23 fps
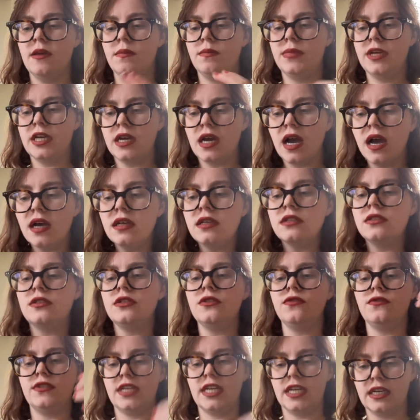because
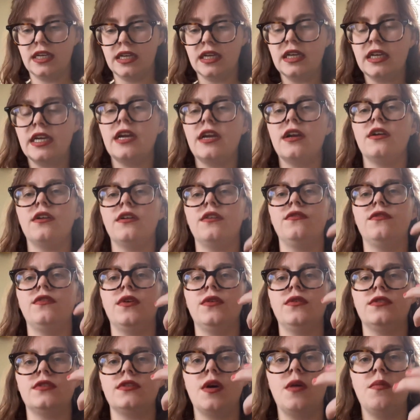you've taken care of
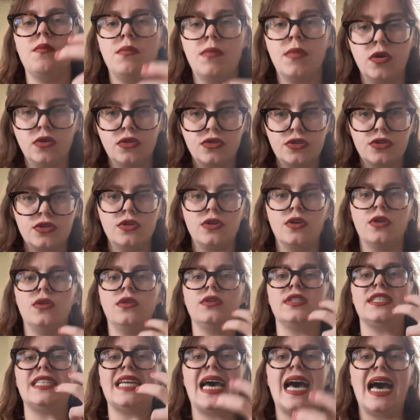those emotional
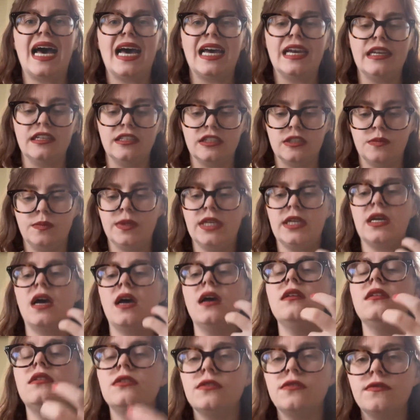ties,
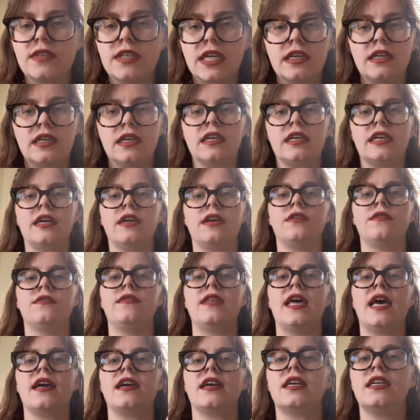because you've taken care of
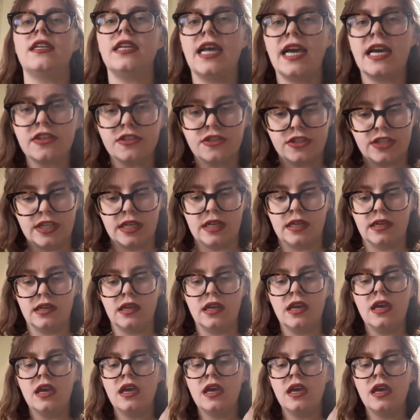that connection